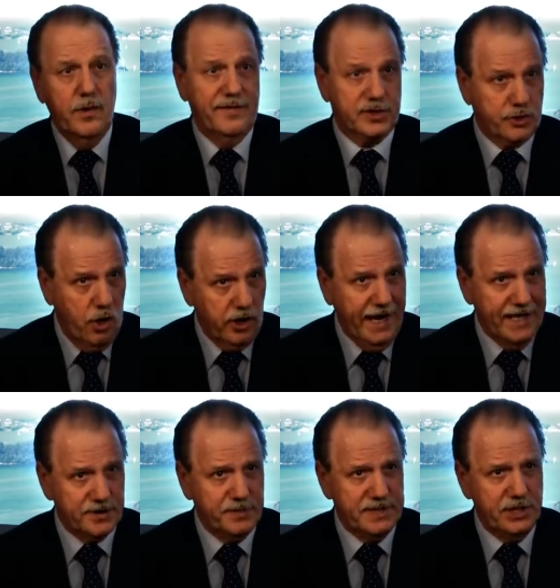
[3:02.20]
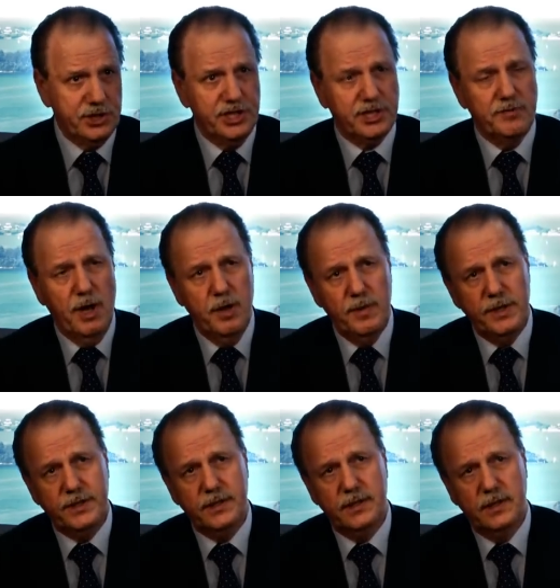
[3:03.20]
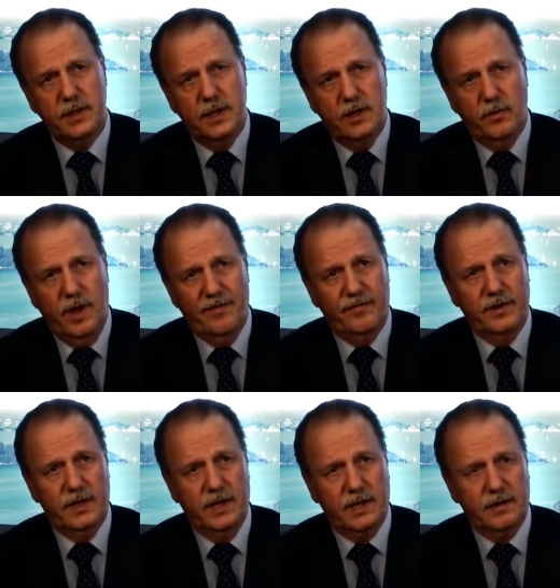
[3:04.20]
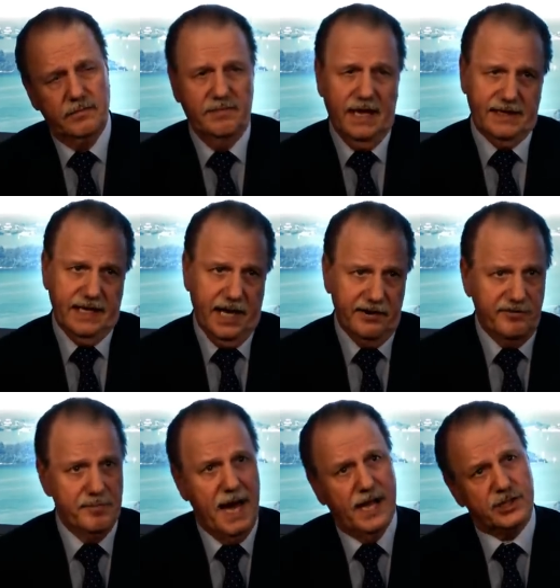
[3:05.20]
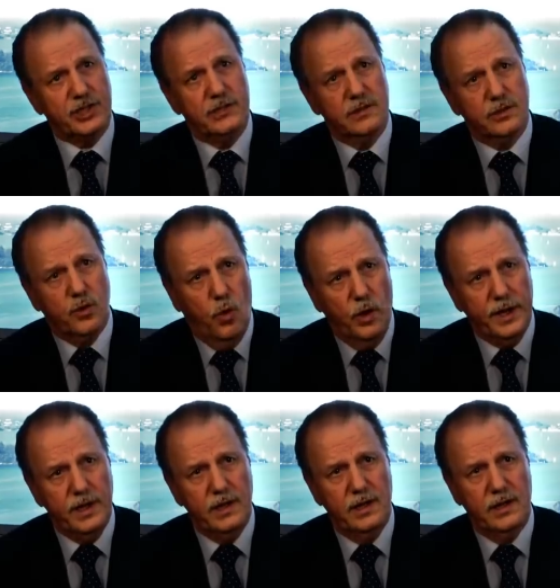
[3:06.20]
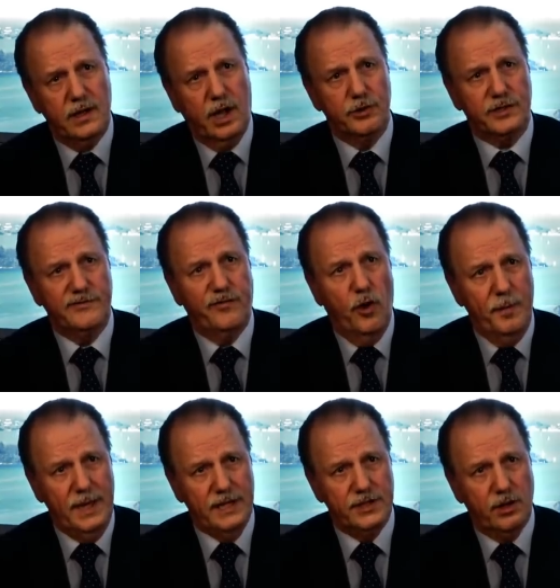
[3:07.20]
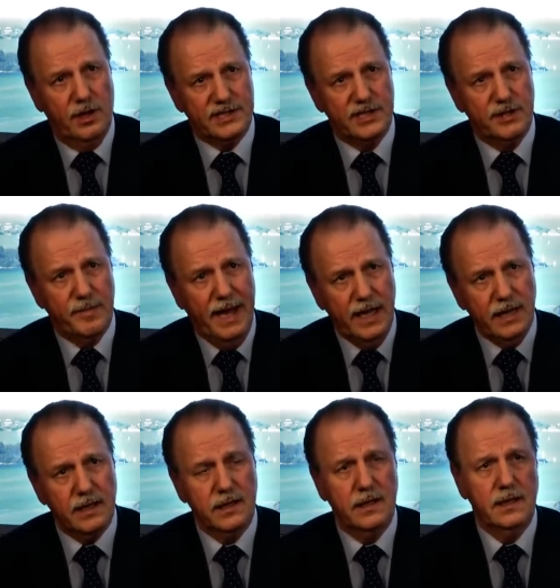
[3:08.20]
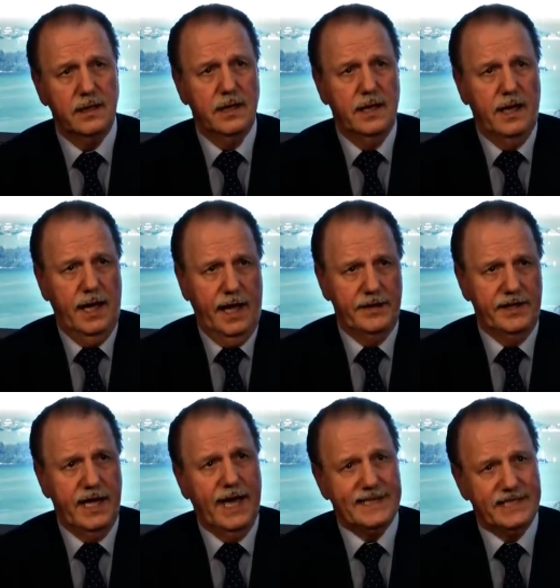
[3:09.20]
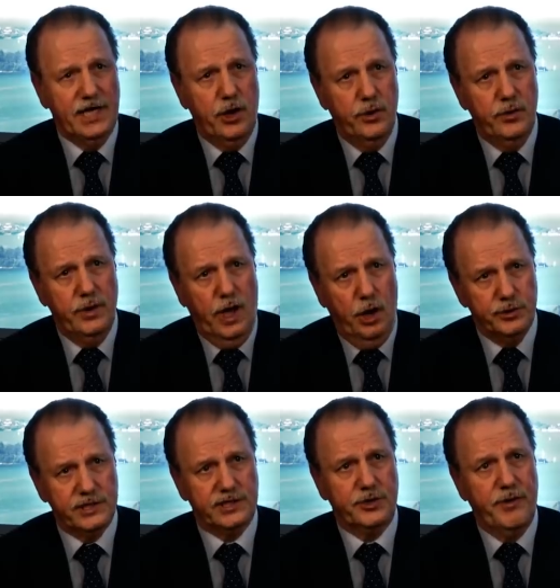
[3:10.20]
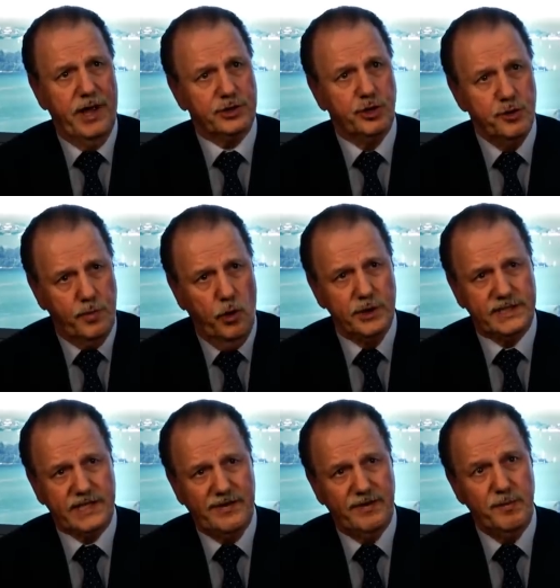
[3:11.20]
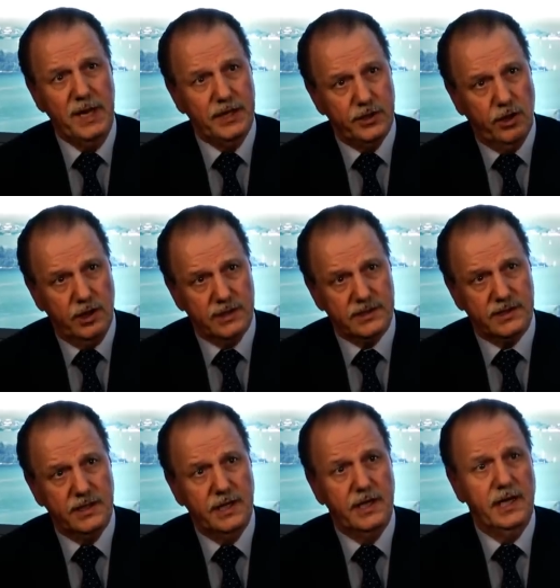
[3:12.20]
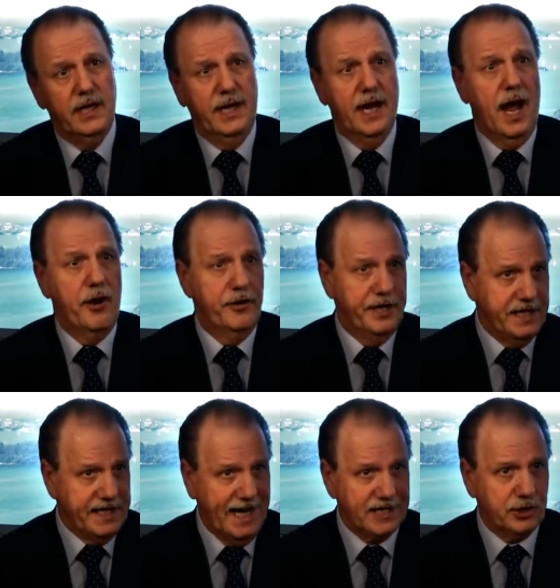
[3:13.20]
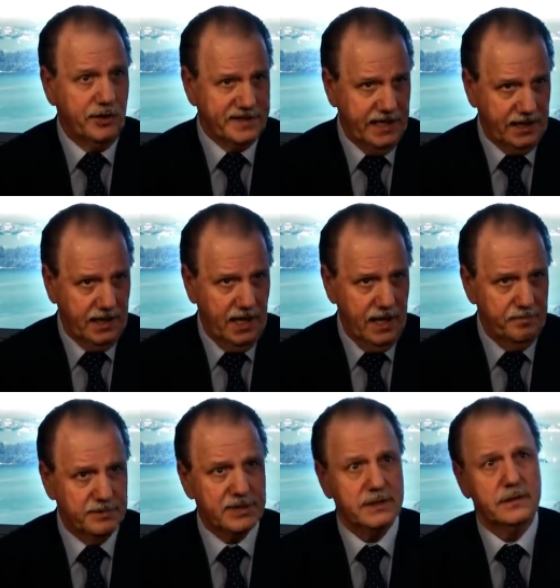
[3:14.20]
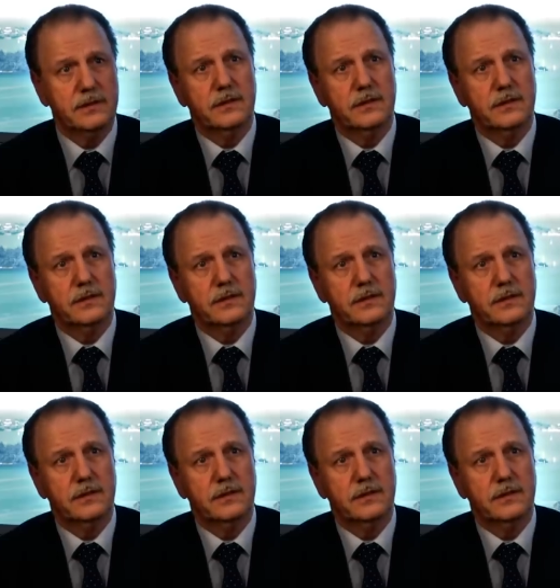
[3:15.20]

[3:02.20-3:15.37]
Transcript: We have a strong cash position at the moment. We have, uh, at the end of March quarter, close to $4 million in the bank, and the ATO owes us around $2.7 million in R&D tax offset claims.